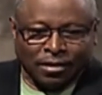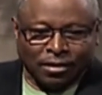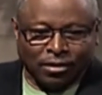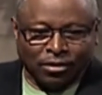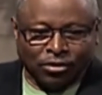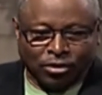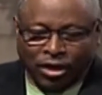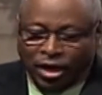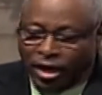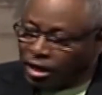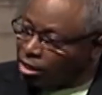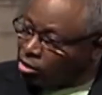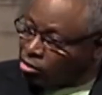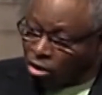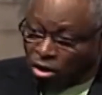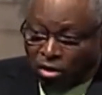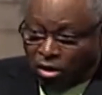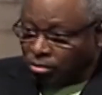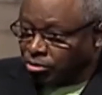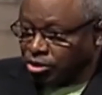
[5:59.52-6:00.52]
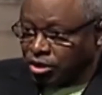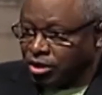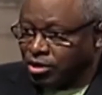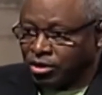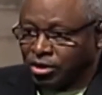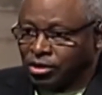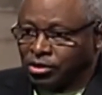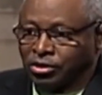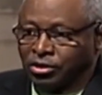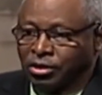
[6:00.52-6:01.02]
You can't. No, I'm
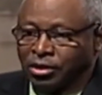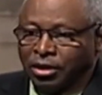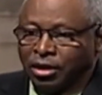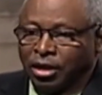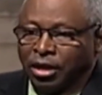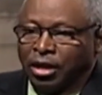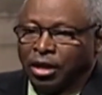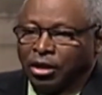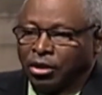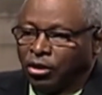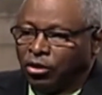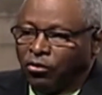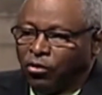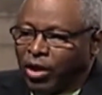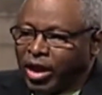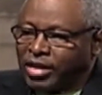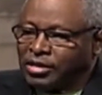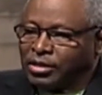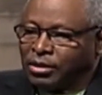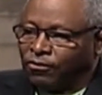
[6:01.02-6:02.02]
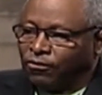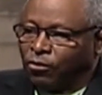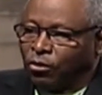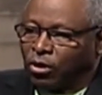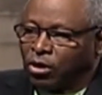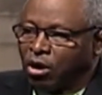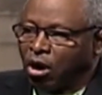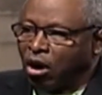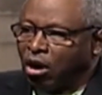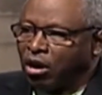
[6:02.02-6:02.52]
serious. You ask him for a
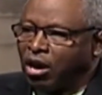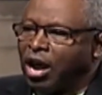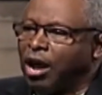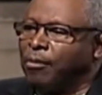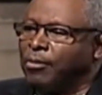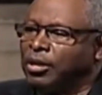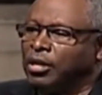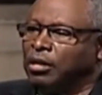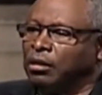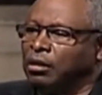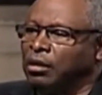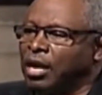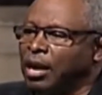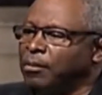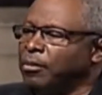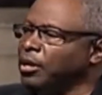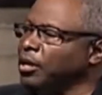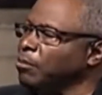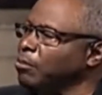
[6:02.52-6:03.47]
car, how many